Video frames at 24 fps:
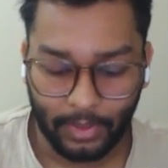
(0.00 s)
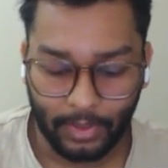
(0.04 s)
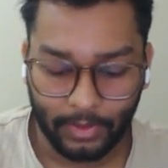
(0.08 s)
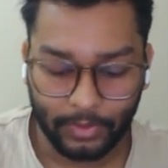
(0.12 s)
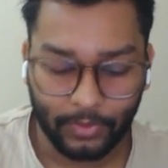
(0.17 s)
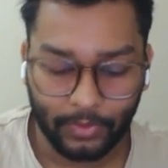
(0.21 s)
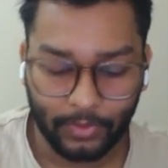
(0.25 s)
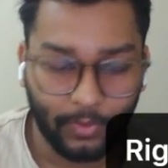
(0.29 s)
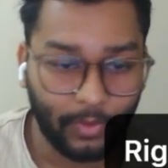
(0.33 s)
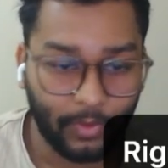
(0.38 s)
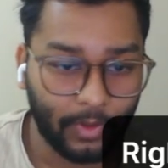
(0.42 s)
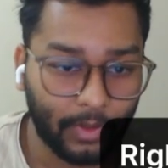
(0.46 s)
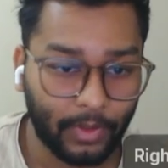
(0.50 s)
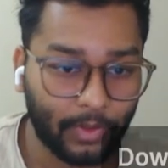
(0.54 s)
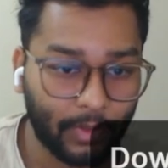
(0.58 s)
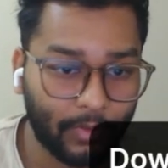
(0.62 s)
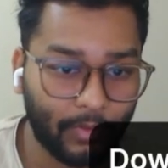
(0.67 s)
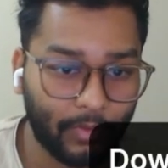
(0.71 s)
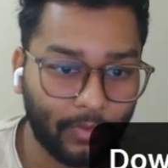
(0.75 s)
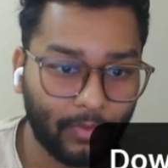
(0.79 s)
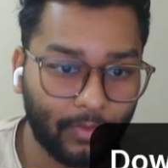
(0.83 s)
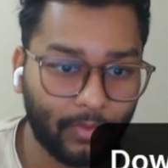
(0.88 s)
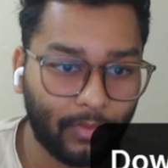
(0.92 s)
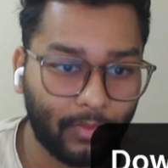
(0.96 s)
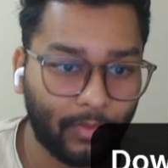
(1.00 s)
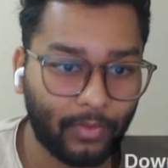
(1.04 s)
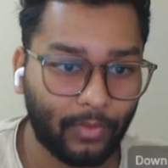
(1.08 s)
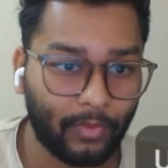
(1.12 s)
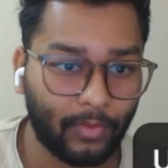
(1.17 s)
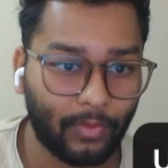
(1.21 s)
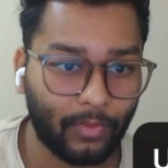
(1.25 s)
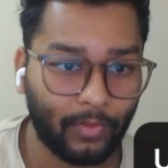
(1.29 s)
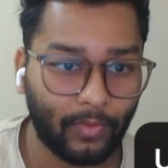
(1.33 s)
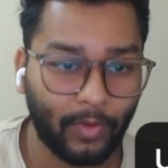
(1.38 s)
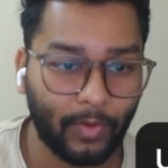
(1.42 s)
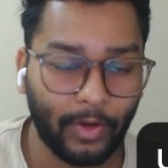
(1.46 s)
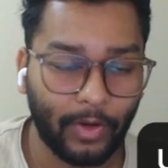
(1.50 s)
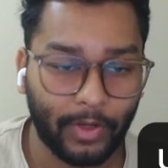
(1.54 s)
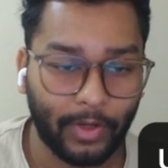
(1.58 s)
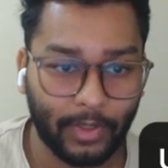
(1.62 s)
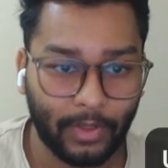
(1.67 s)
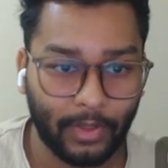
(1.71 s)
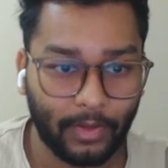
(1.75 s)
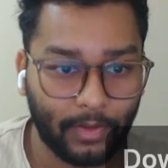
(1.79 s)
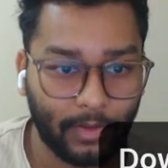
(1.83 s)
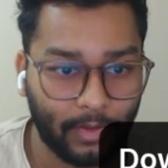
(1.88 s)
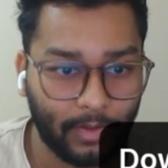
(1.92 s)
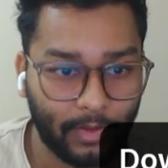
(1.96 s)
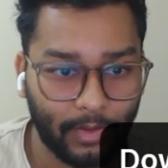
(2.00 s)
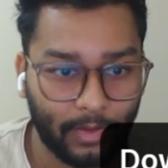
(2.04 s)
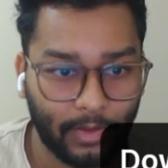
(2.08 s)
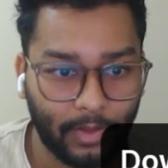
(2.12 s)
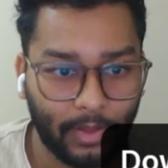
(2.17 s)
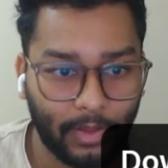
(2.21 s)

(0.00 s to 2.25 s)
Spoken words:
it is going to work.